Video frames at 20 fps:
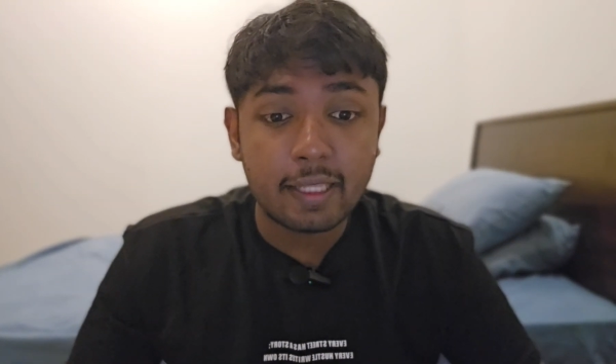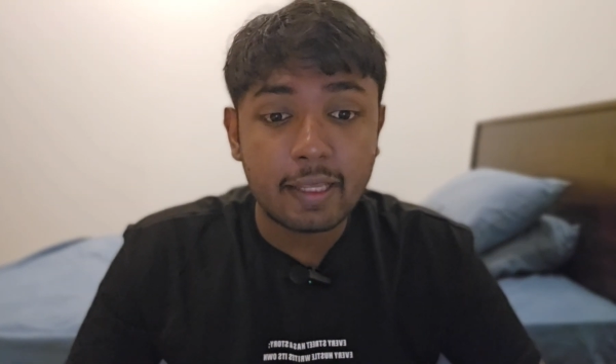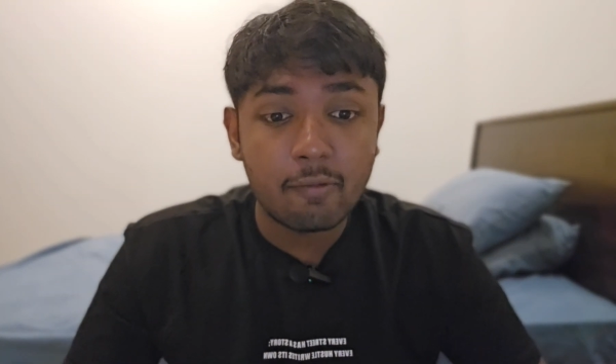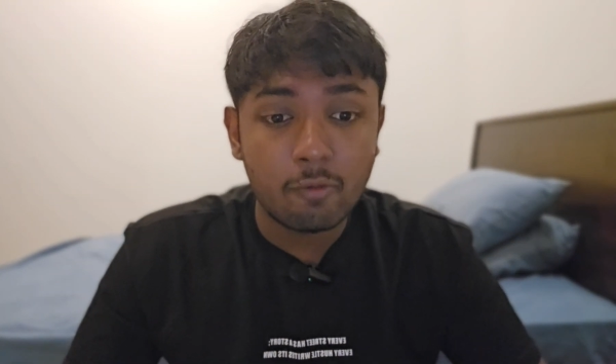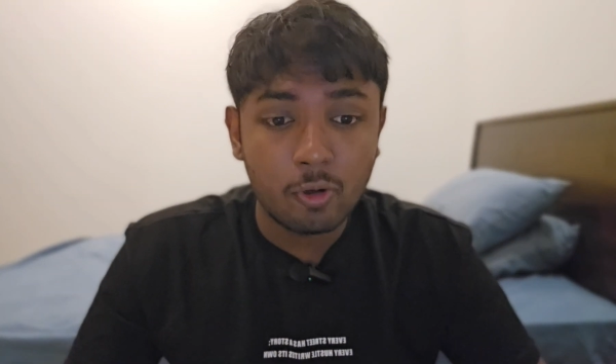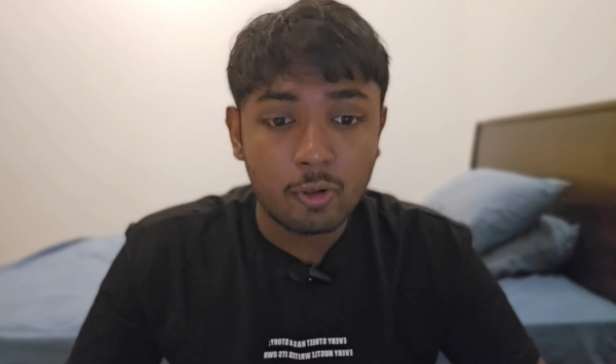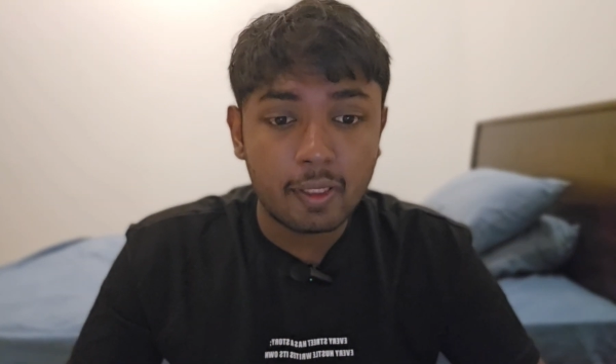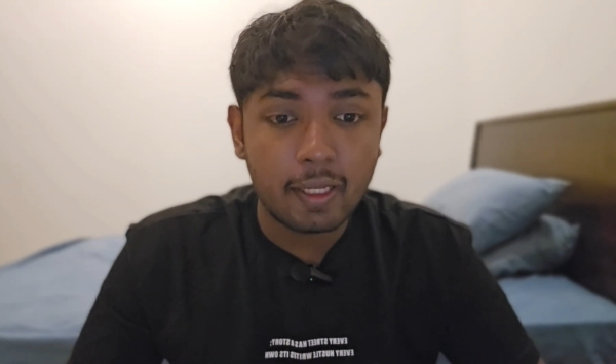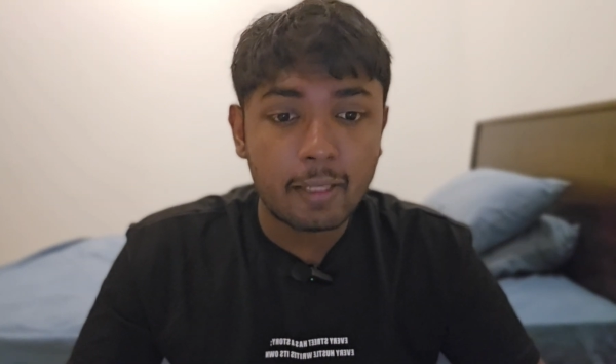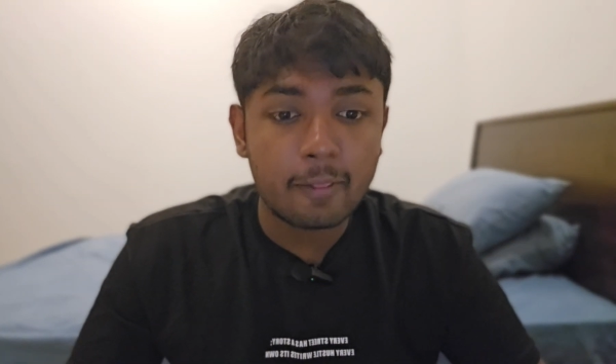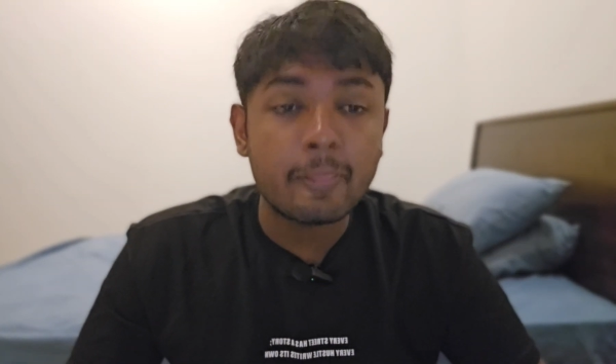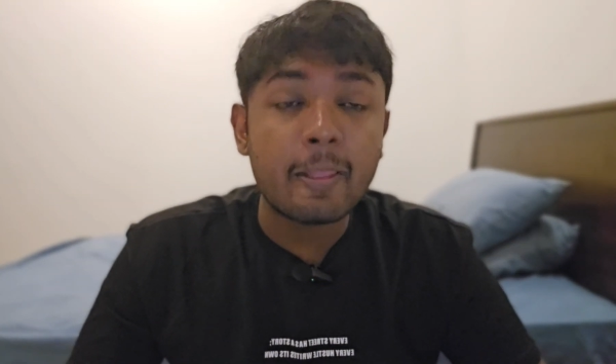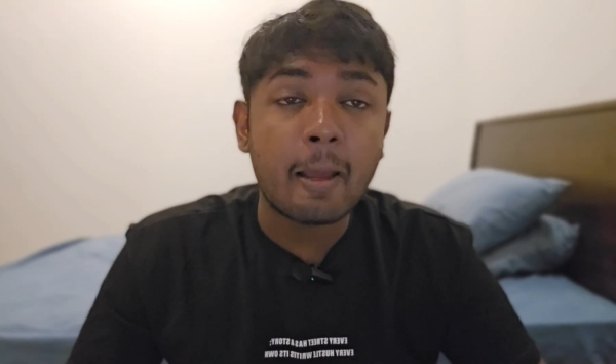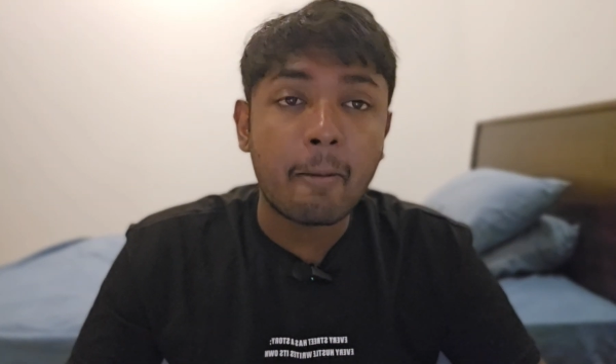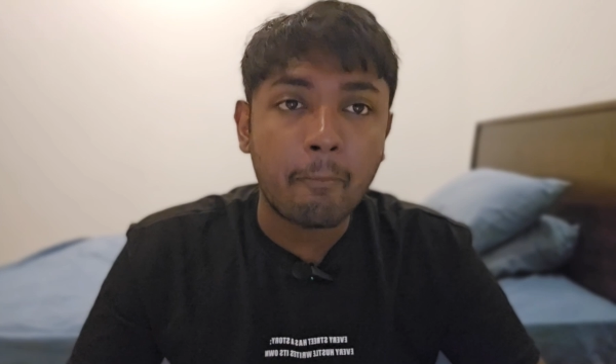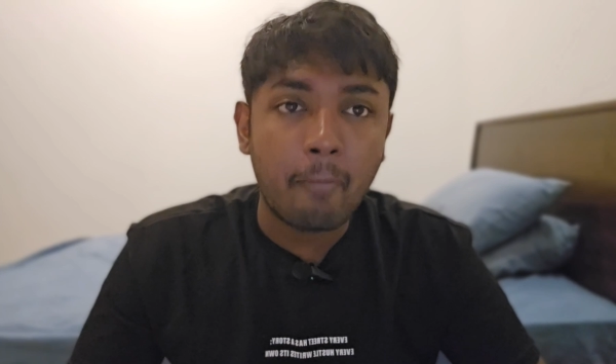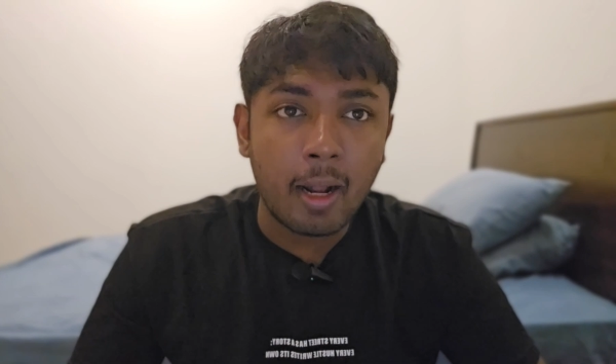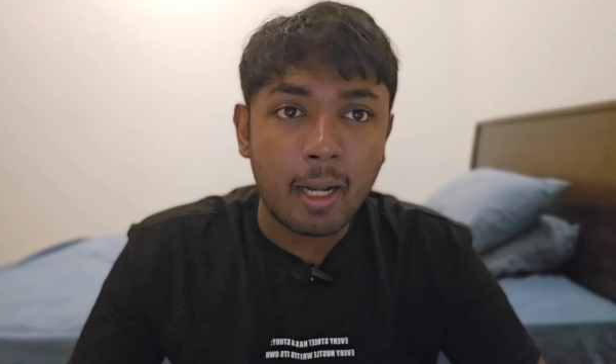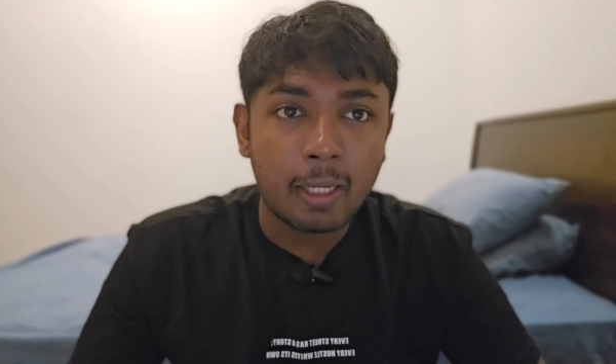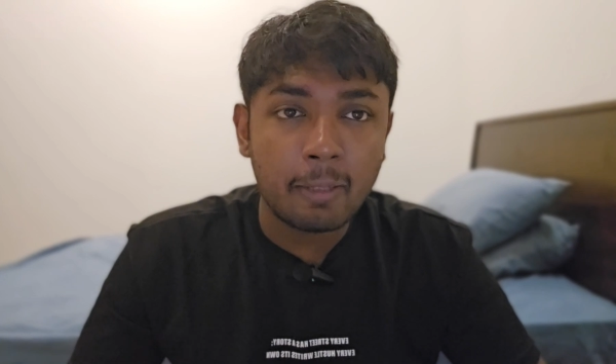they won't get
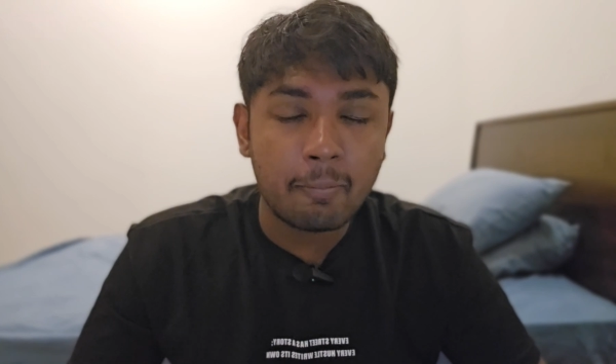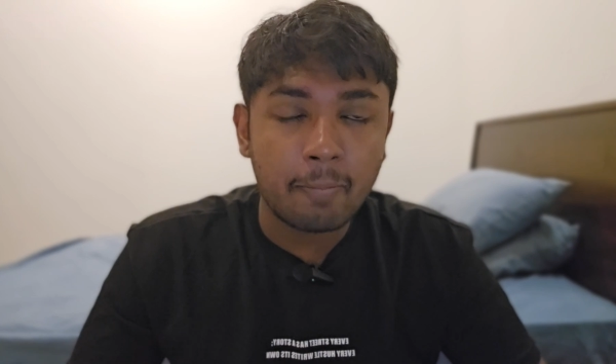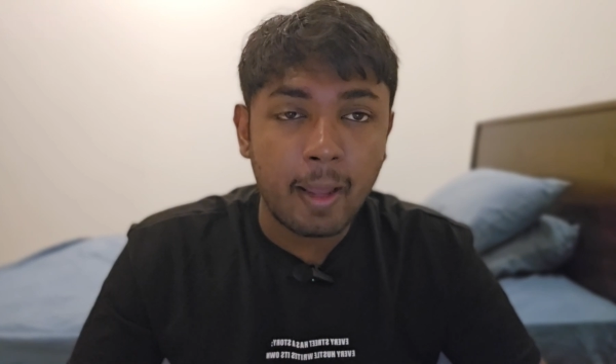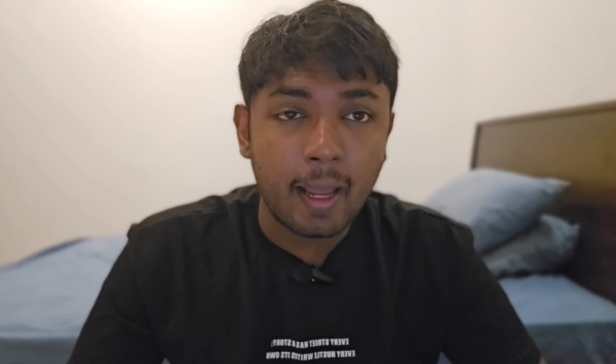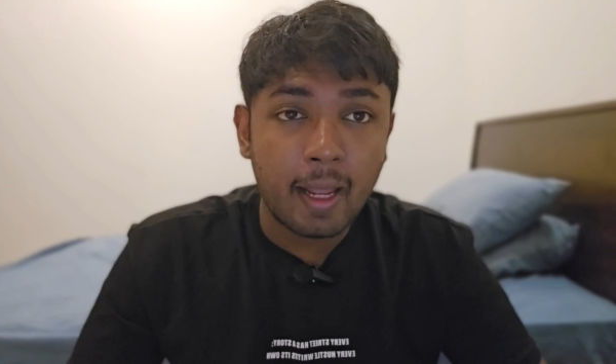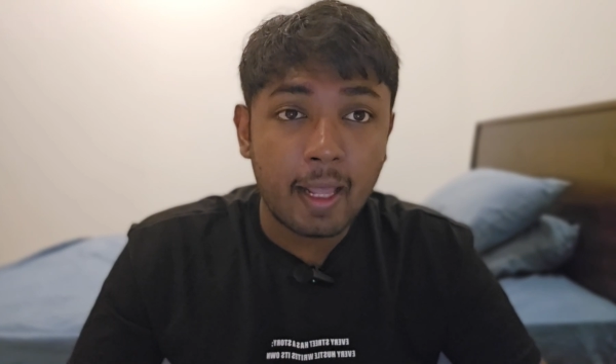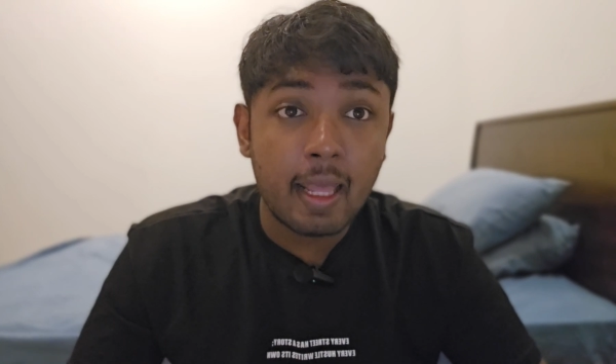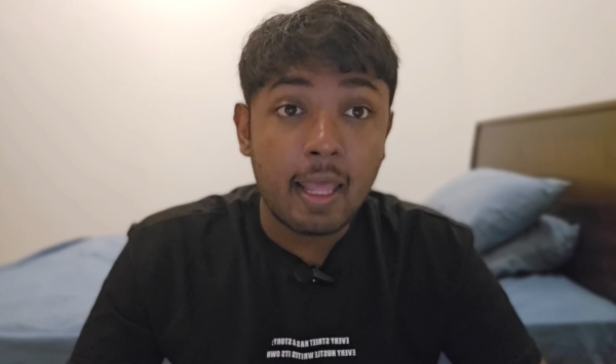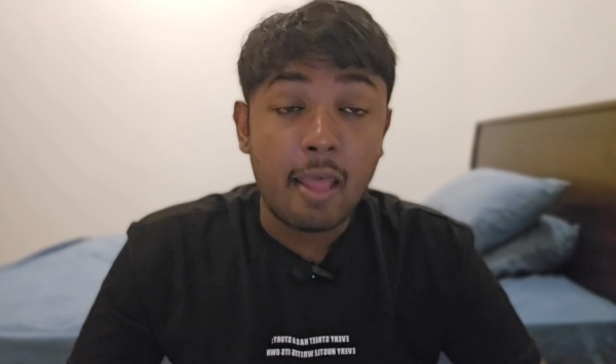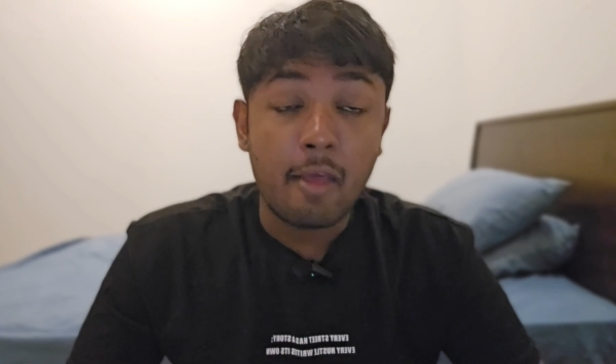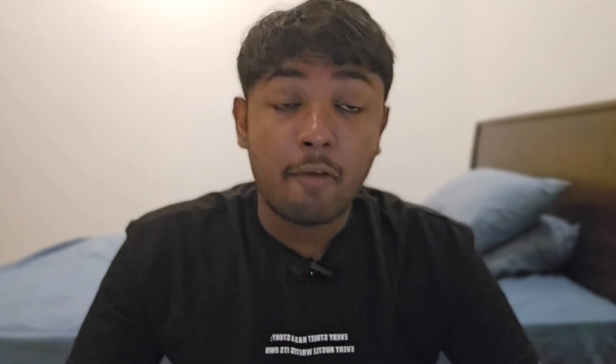their money back,